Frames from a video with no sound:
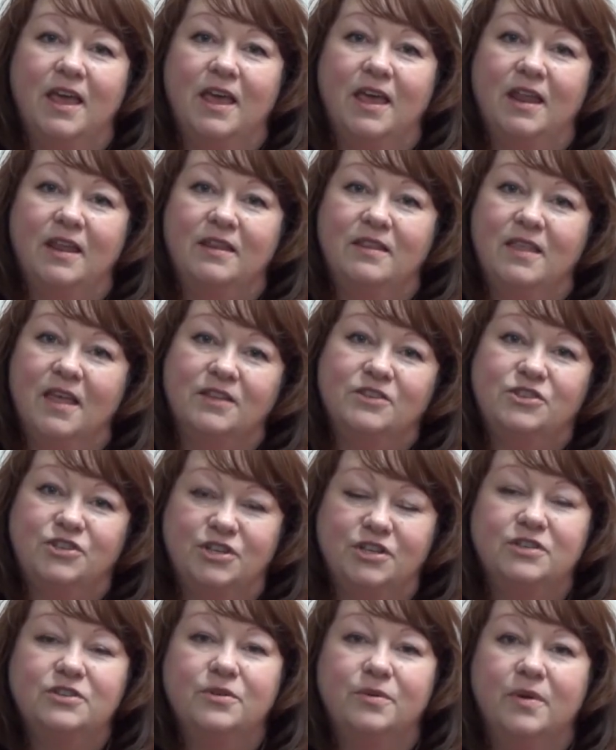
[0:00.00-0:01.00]
And that's
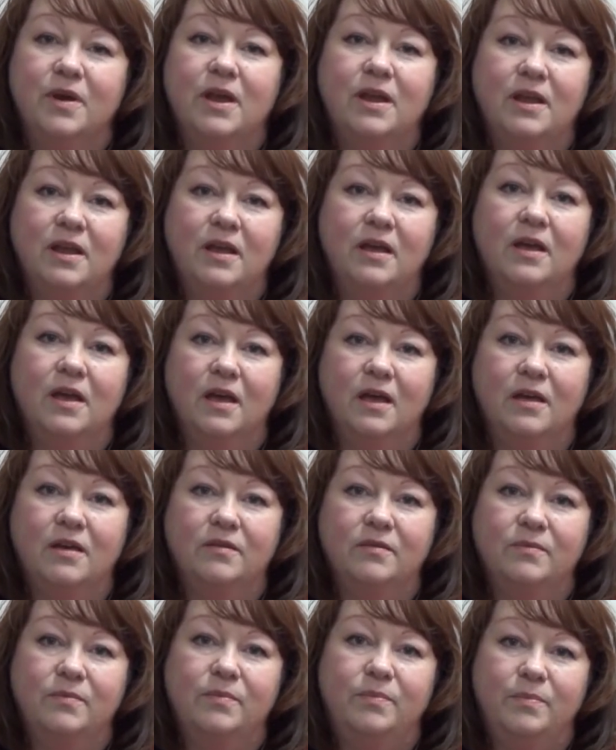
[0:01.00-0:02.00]
just creating
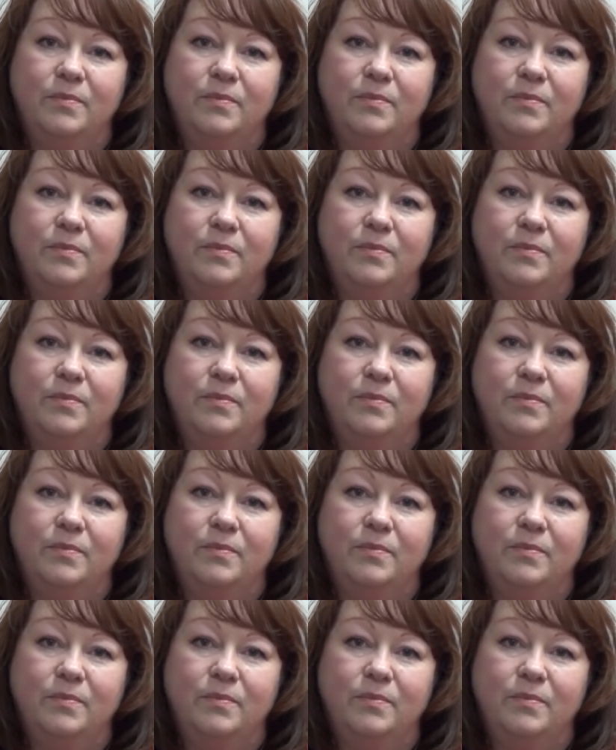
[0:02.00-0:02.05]
a